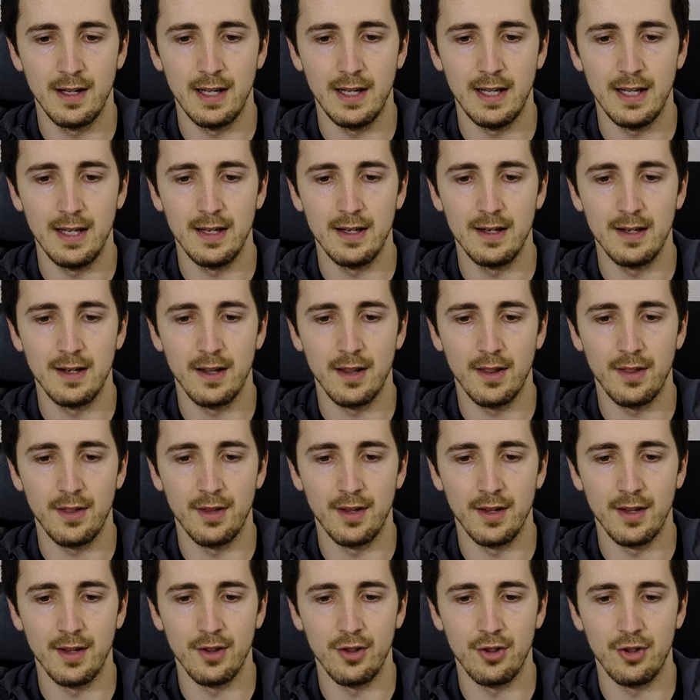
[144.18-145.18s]
in
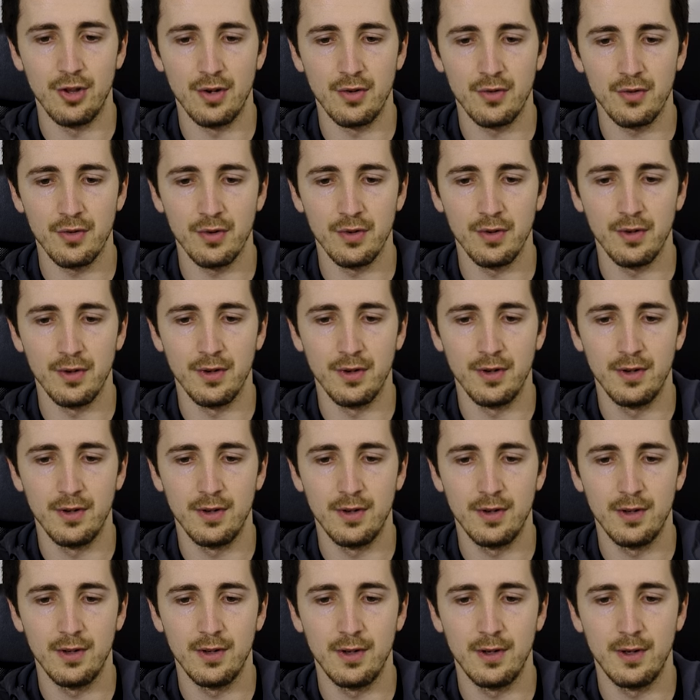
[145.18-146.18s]
the general
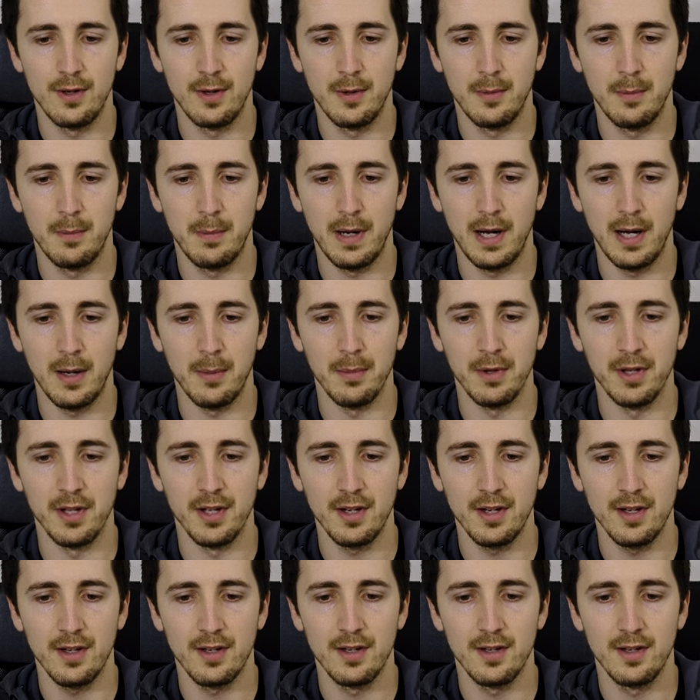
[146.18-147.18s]

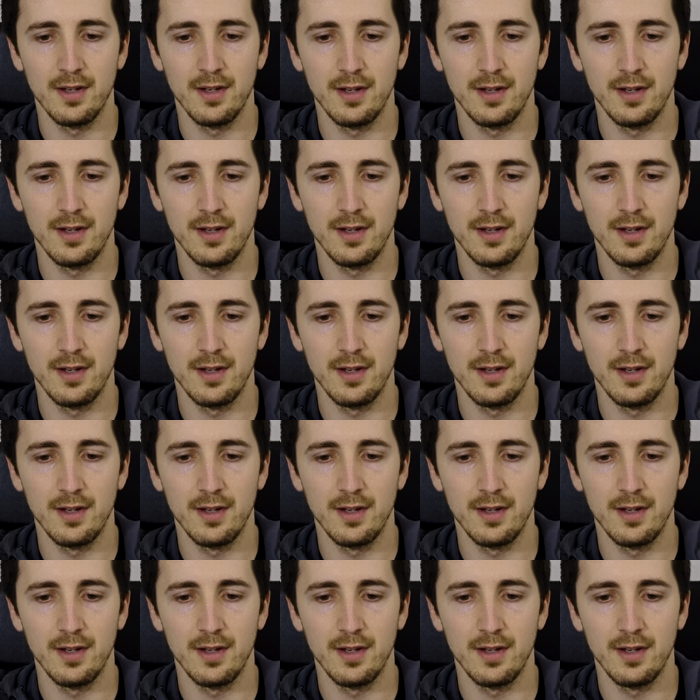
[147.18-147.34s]
public